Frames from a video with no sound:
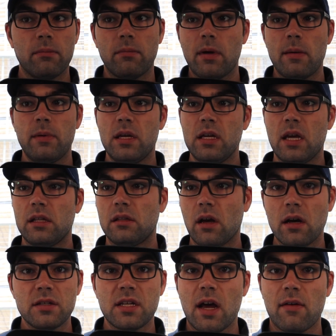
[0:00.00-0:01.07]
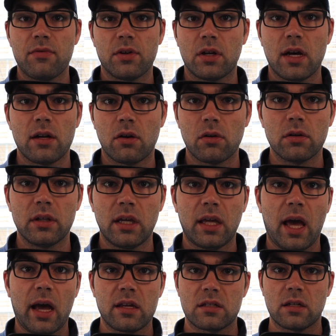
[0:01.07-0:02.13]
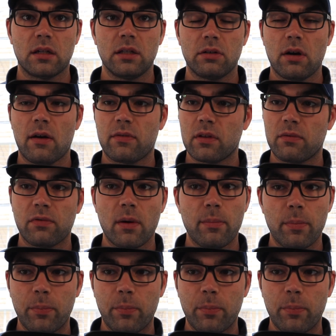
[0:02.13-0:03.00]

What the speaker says: Maybe he does have the kind of early gas to clear off to the front.